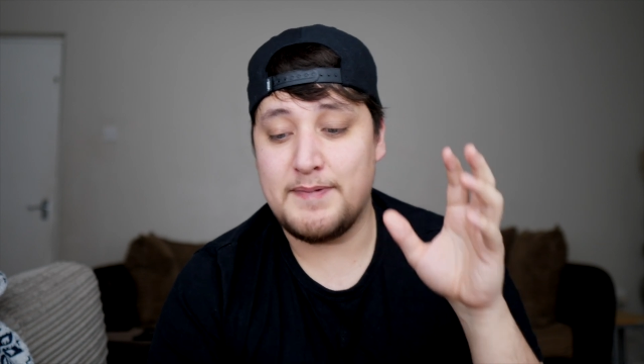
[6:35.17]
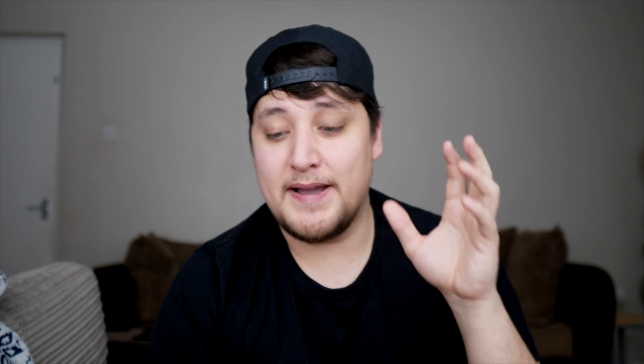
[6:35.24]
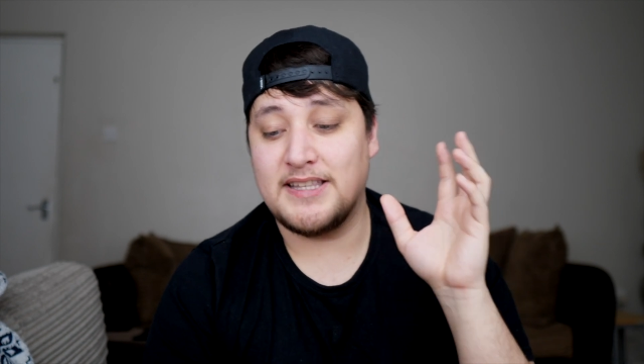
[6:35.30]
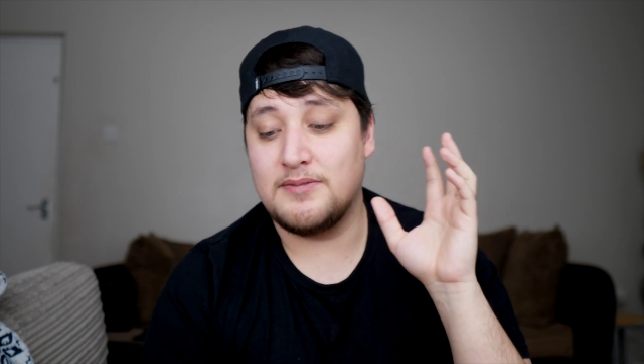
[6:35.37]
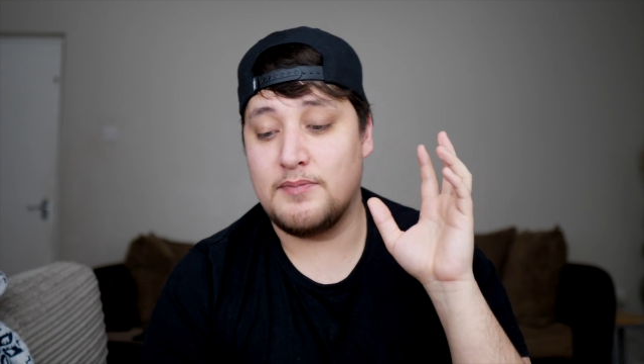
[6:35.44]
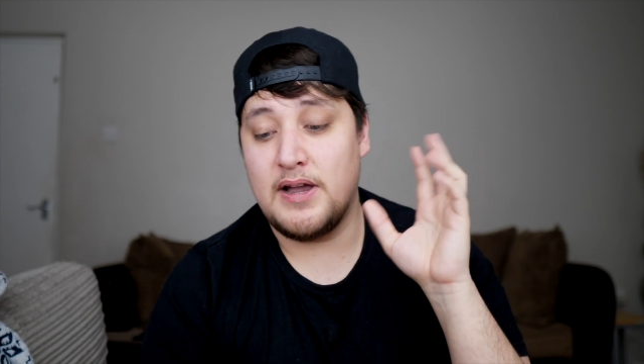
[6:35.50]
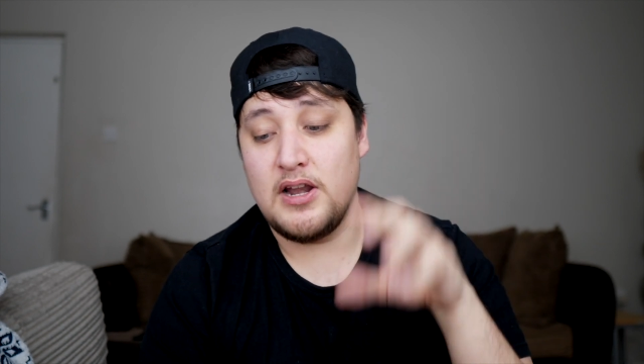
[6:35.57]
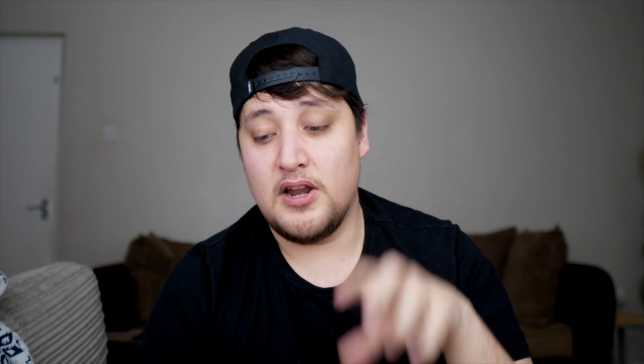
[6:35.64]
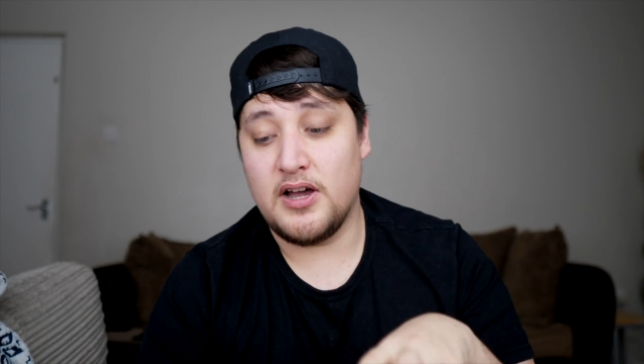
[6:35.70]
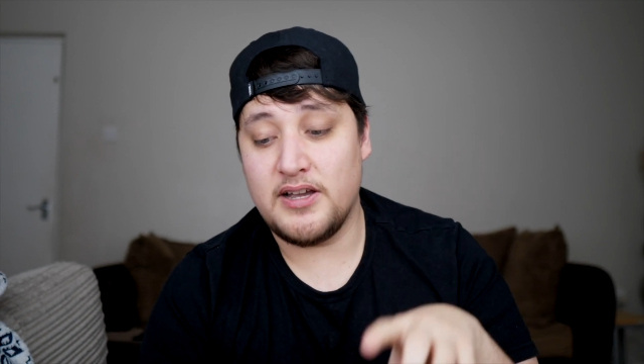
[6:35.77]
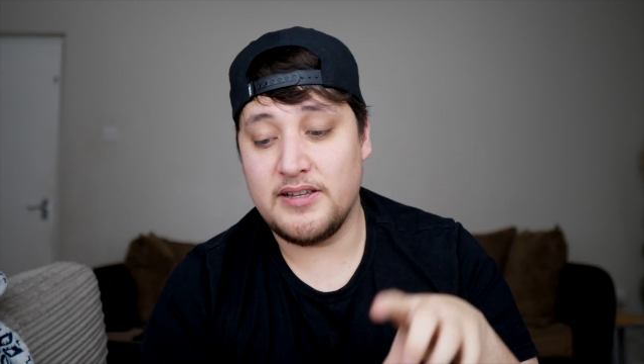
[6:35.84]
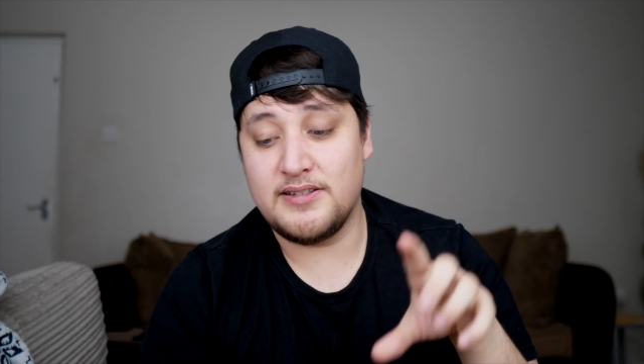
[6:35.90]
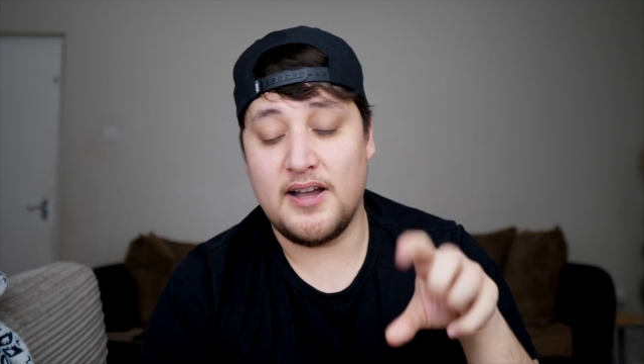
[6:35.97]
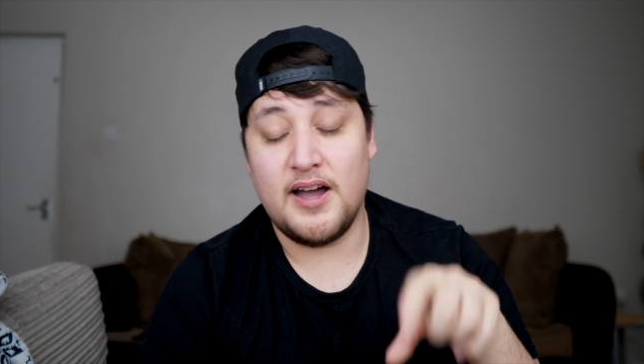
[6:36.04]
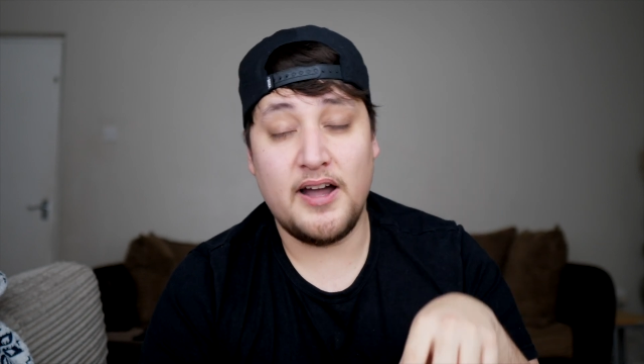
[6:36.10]
back to my
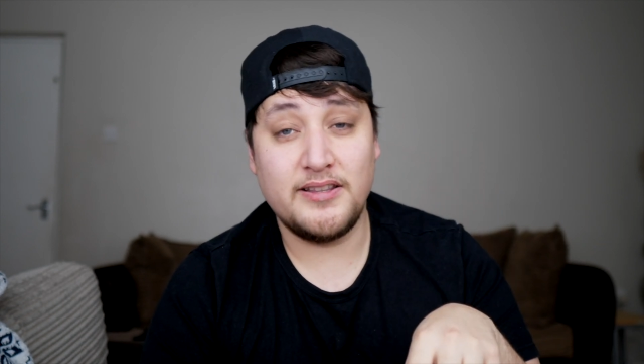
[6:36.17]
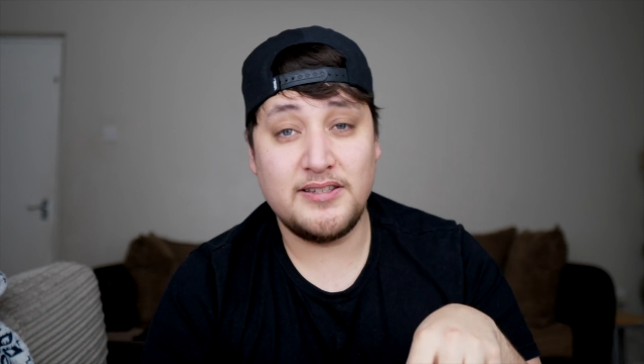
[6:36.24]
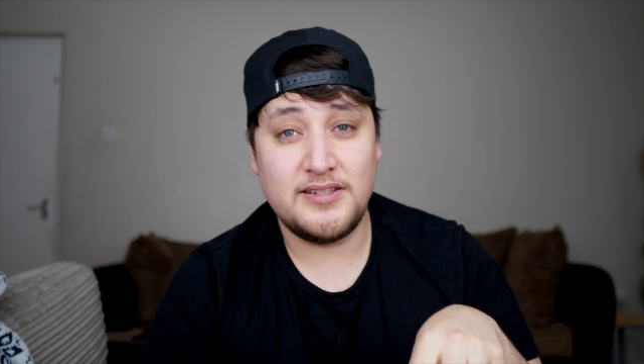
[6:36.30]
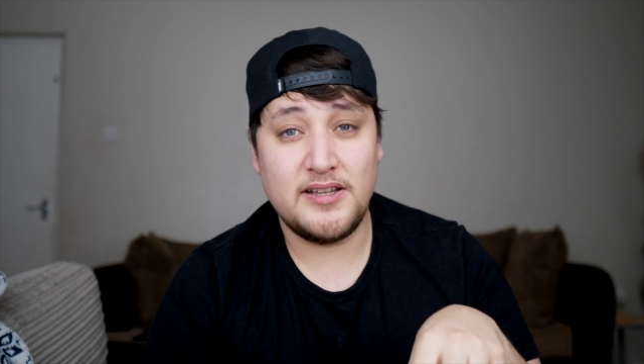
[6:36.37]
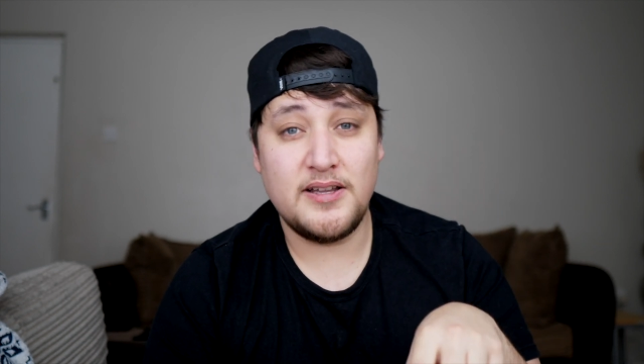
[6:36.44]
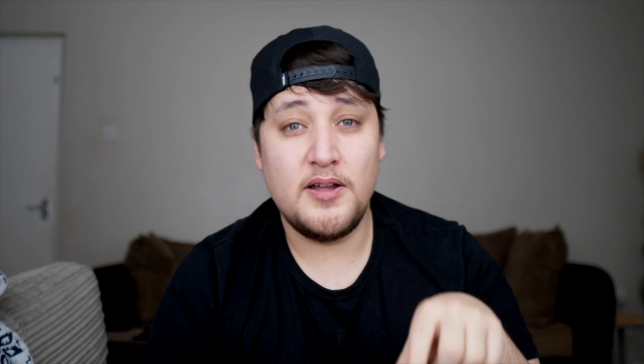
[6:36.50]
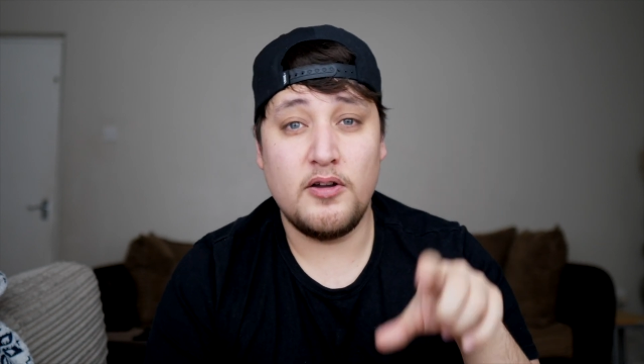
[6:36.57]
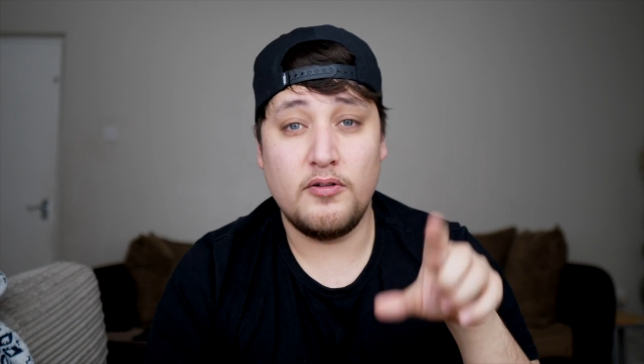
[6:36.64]
last answer.